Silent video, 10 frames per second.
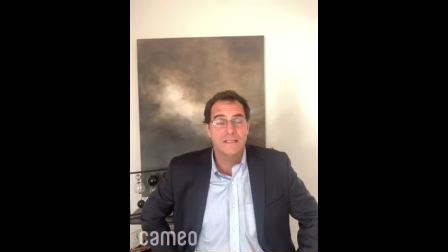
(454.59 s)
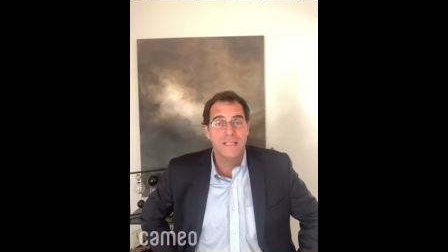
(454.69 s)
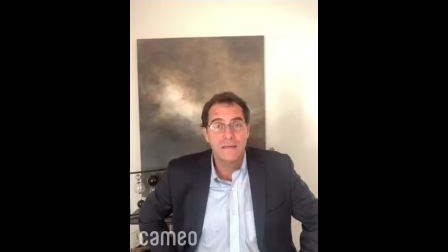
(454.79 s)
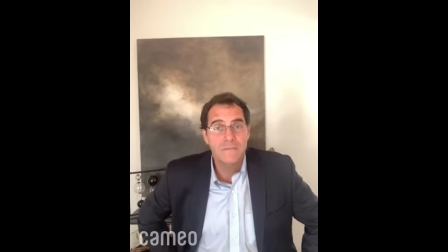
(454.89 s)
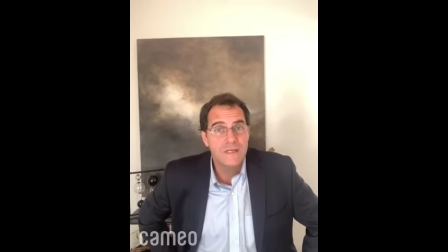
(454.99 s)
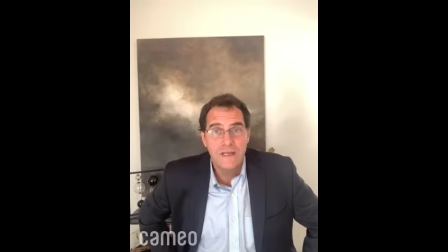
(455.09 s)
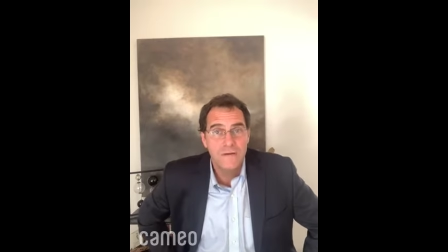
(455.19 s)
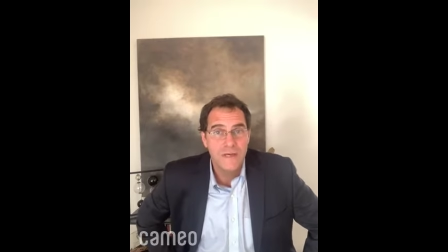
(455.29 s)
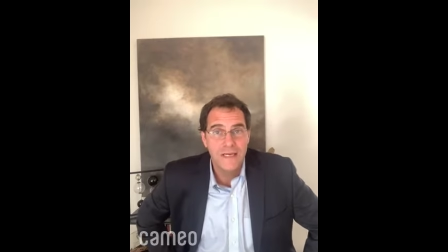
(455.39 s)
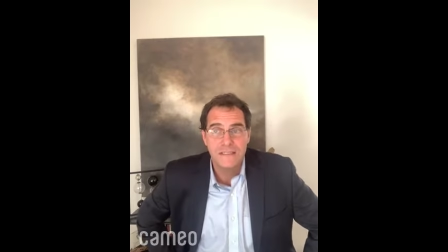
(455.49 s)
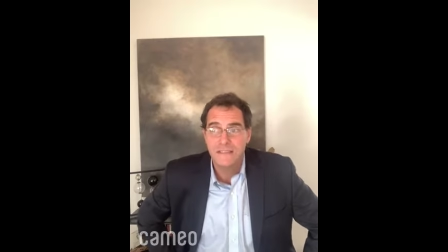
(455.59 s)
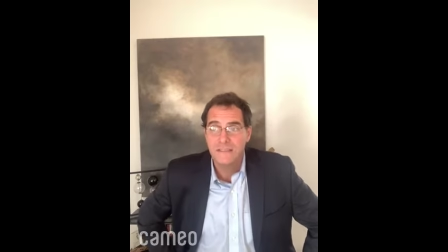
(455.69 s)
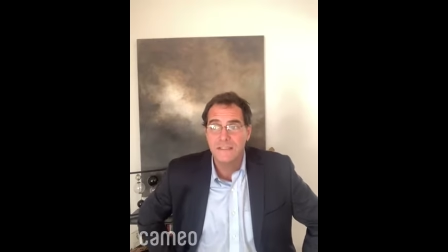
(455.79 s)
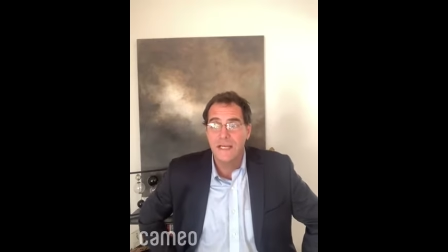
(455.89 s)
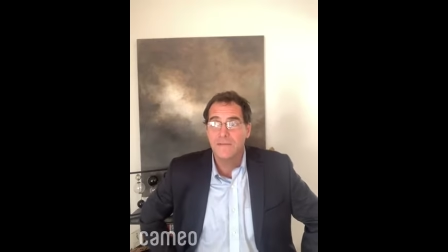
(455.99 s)
And same, you know, kids,
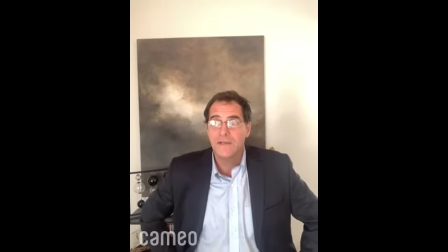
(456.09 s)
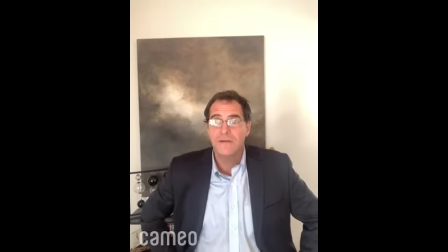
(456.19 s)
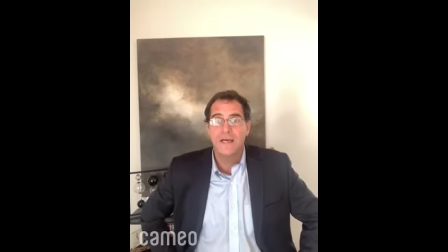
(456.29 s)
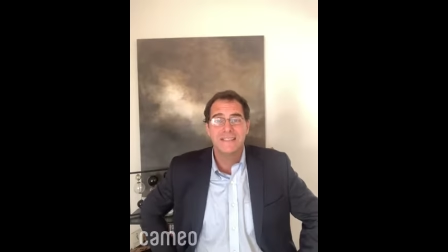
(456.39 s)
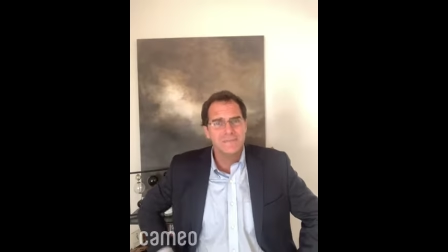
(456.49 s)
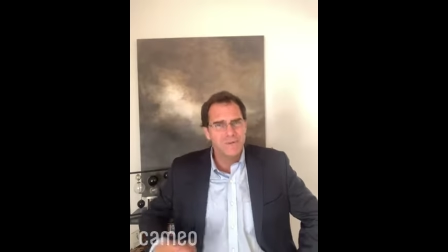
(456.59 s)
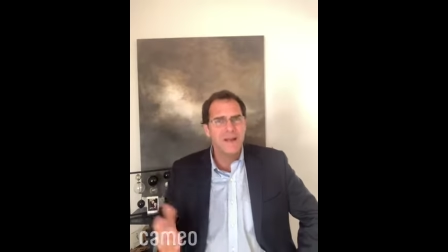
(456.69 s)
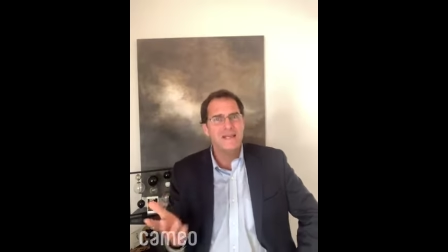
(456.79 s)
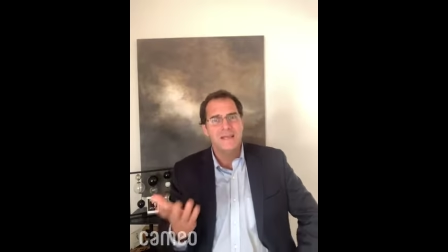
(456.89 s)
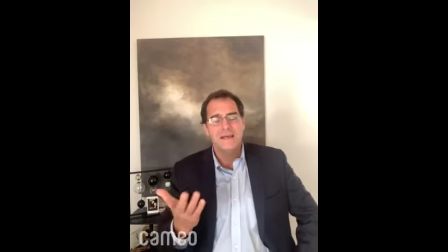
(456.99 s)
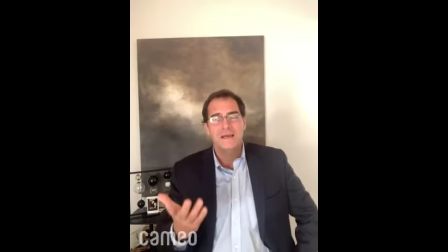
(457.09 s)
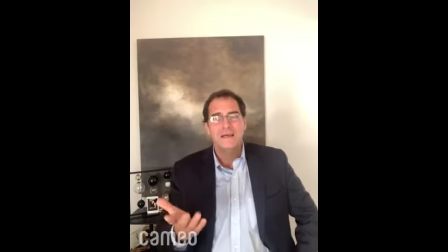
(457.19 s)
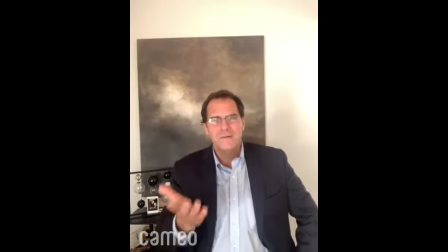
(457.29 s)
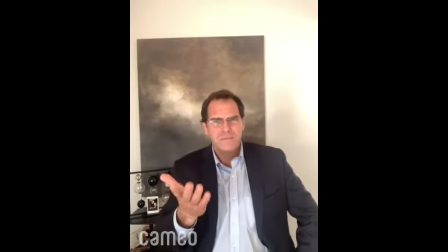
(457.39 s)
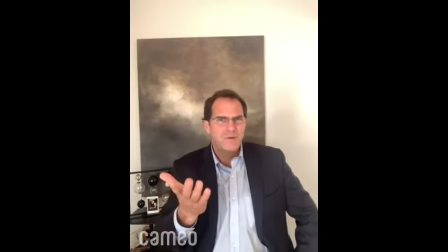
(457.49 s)
same with you guys. And Brady,
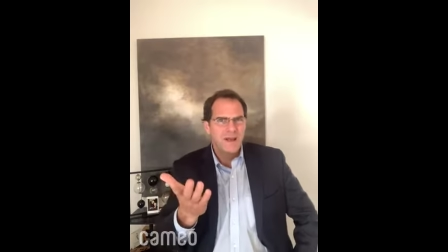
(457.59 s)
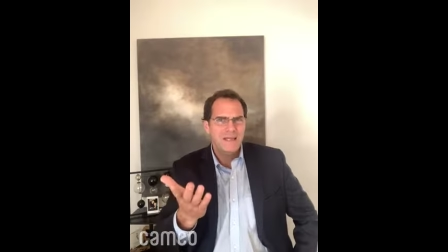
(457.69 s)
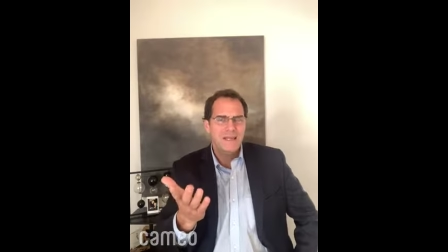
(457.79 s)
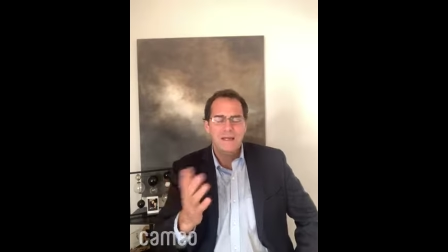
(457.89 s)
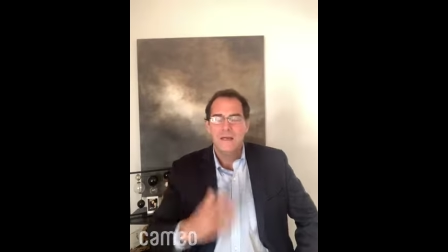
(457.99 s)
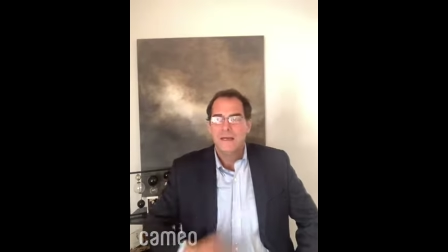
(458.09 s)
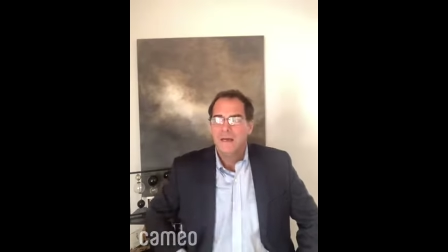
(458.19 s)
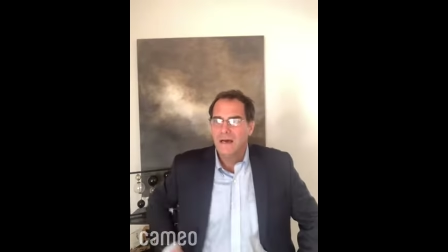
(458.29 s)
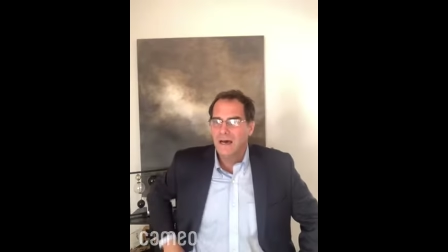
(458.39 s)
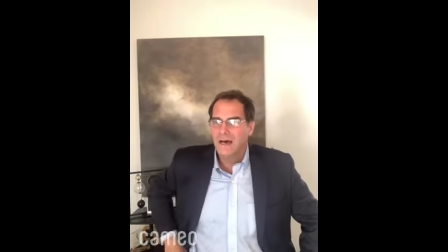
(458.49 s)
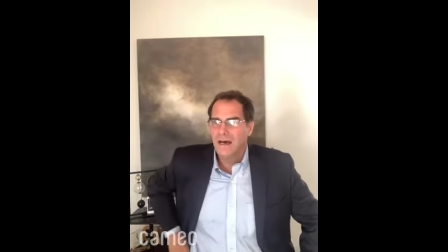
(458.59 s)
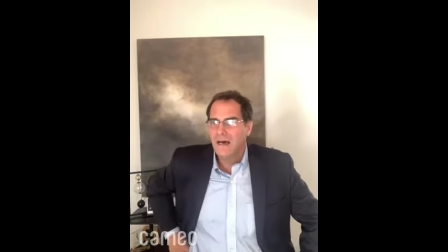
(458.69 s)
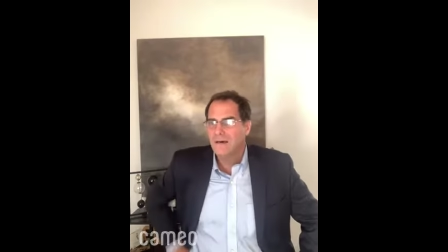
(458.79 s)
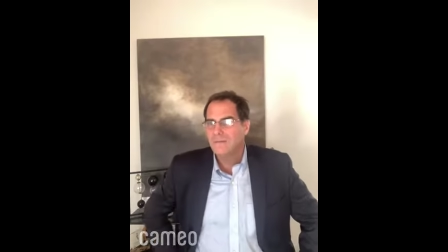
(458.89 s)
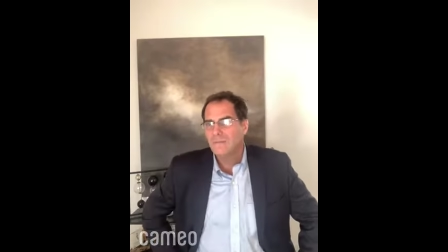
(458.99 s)
Brady,
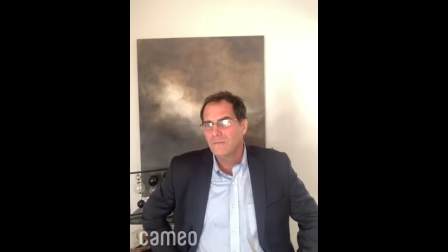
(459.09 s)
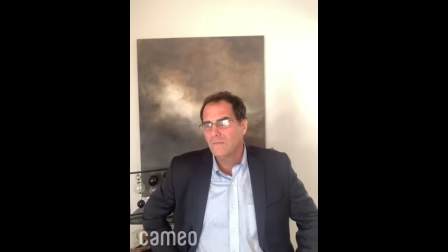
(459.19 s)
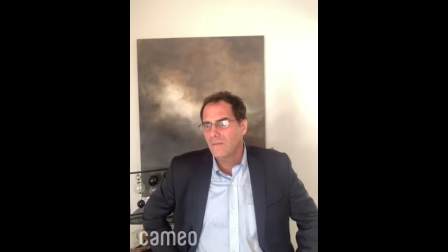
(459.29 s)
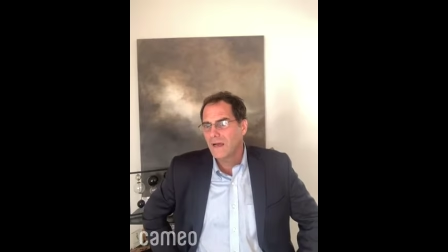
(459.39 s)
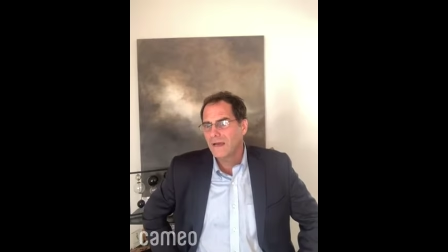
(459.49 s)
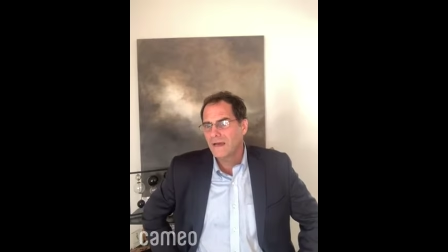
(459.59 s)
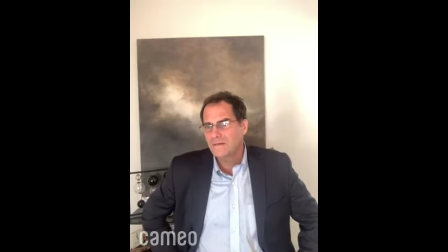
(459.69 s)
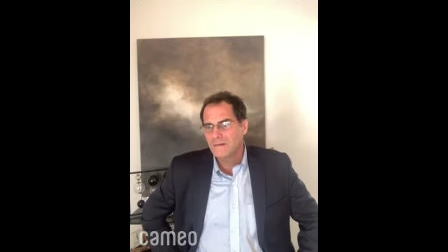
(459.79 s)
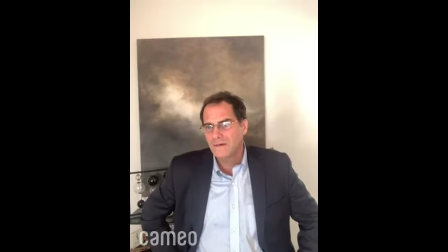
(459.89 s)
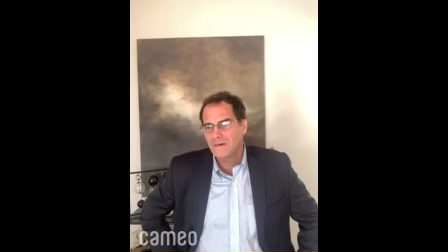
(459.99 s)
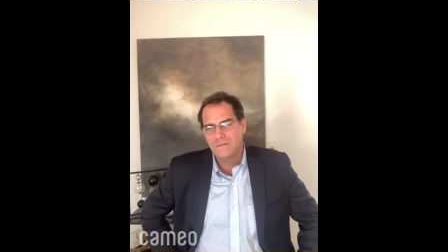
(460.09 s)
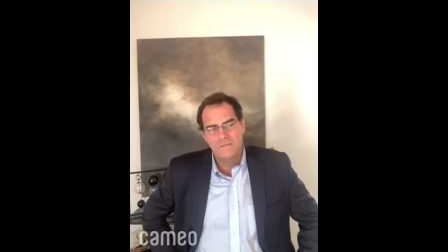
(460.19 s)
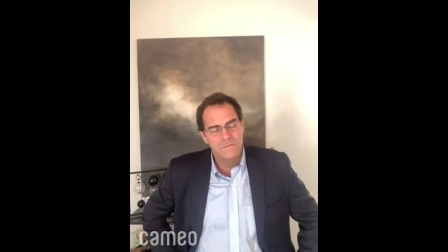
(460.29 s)
uh, I, I uh,